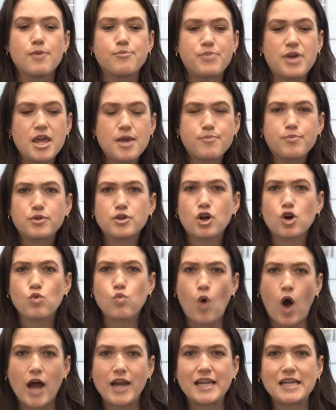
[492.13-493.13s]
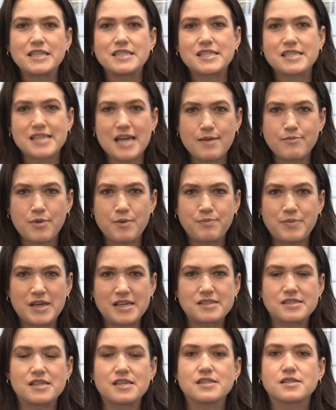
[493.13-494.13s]
People are wanting statement
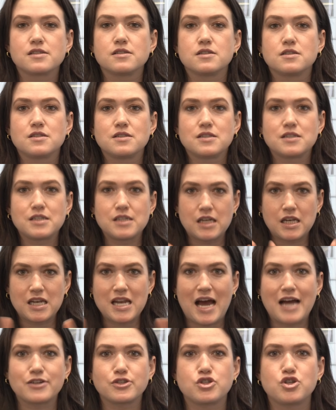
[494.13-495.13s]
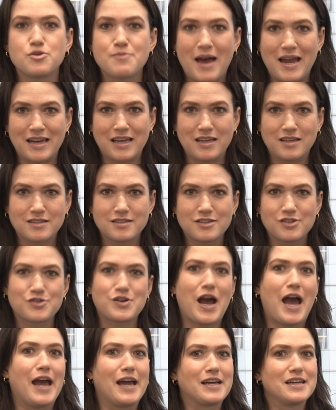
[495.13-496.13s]
pieces. Not too many,
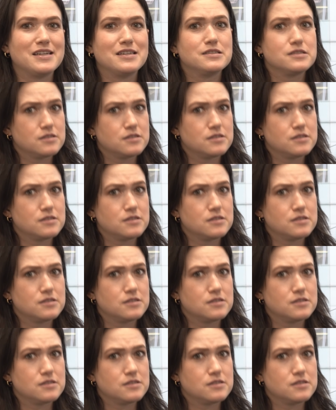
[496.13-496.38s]
okay?